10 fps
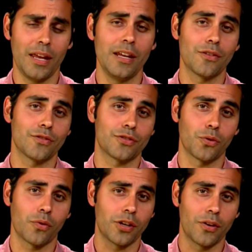Any other
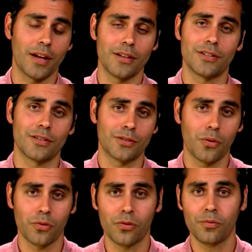story in your head is just
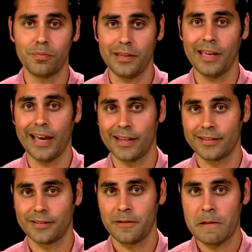total
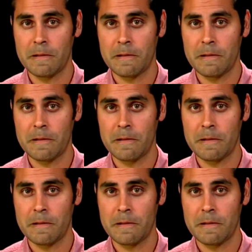BS.